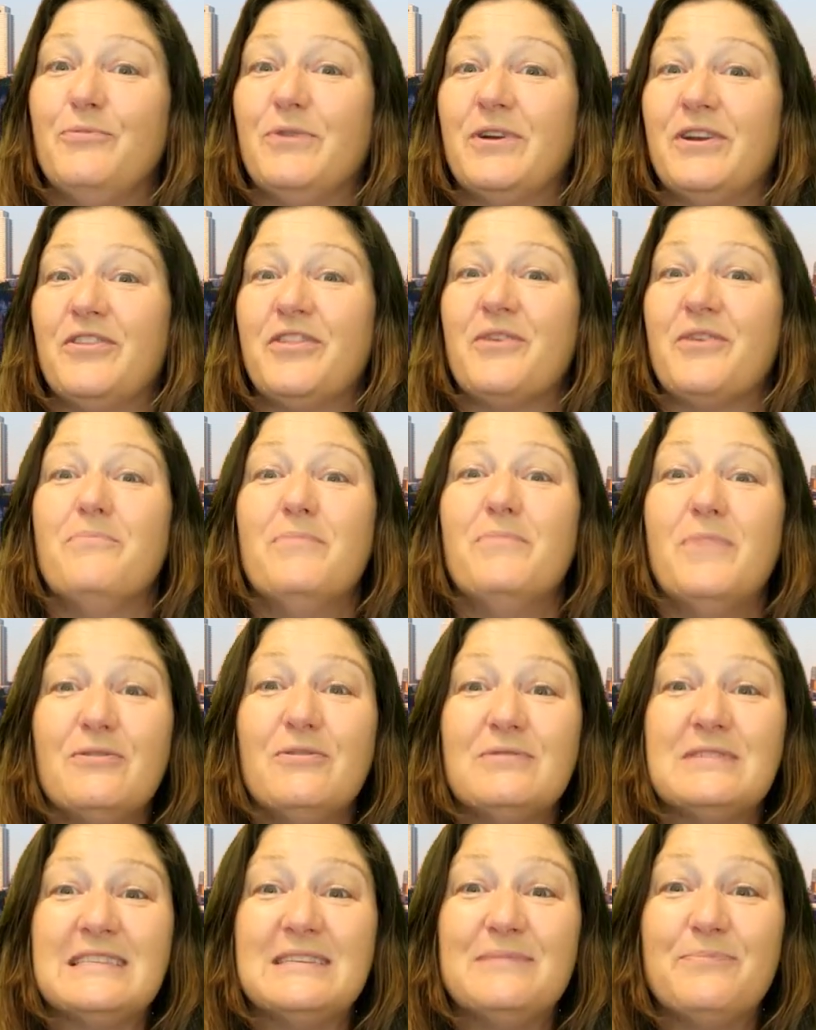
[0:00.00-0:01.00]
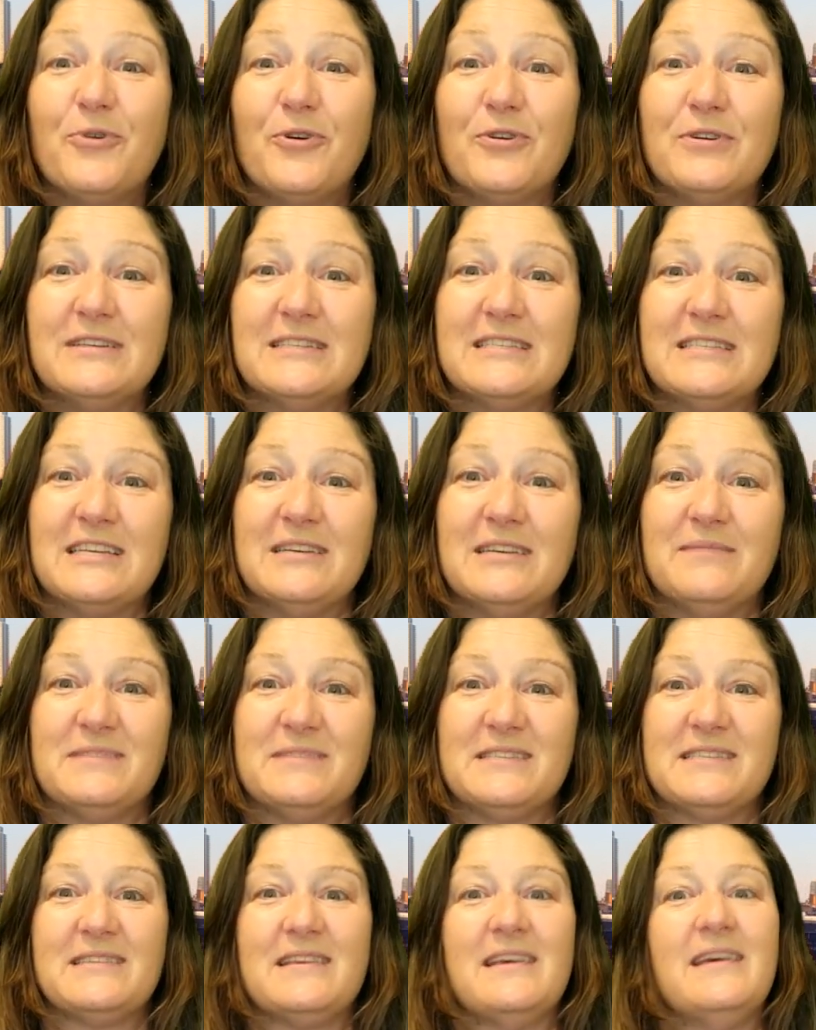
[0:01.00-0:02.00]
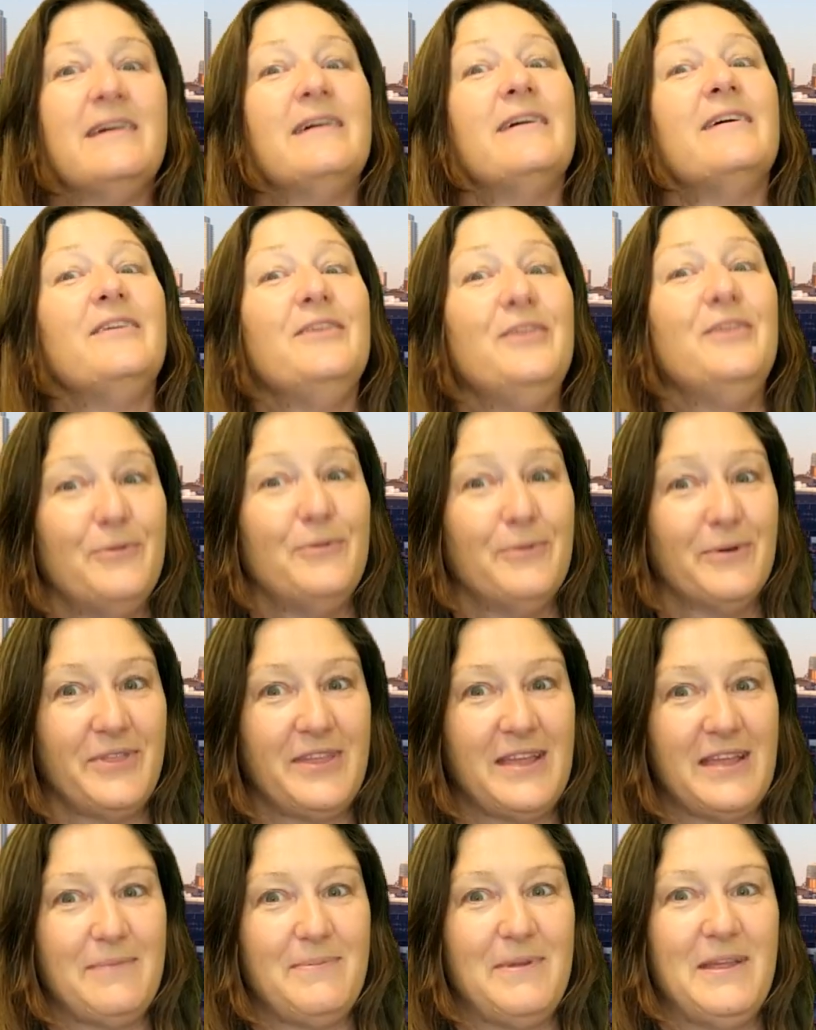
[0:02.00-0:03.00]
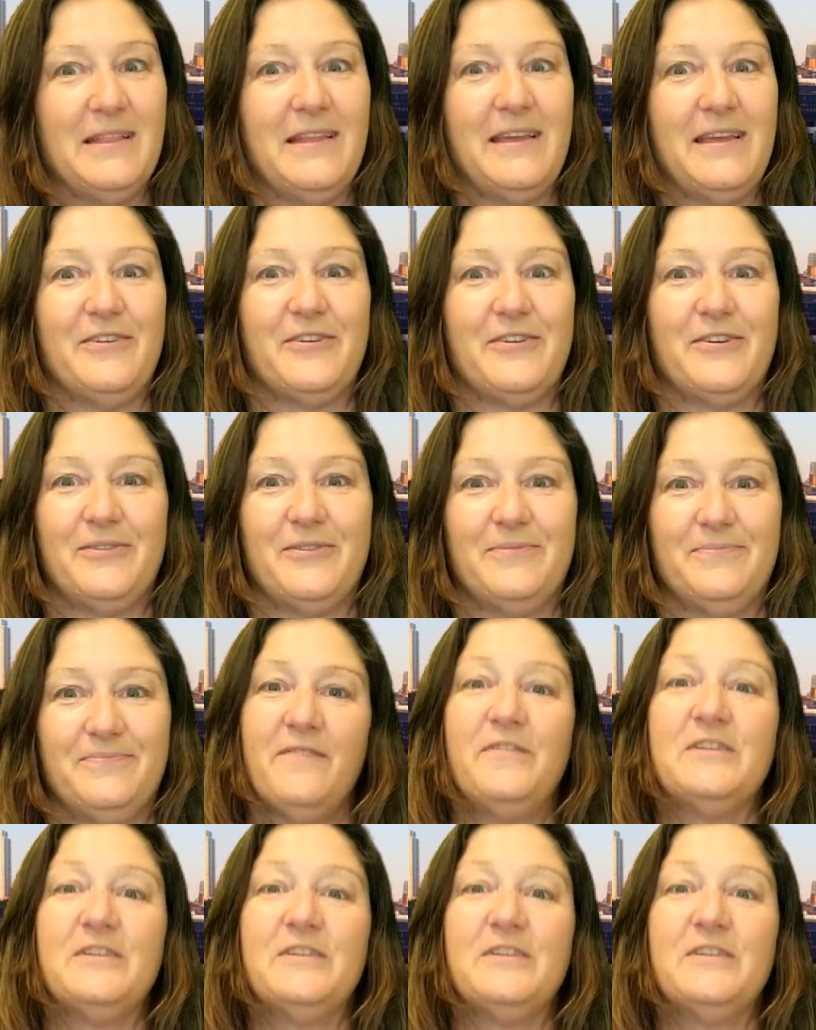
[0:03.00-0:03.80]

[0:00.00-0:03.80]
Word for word: one of the most important tips. You will thank me later.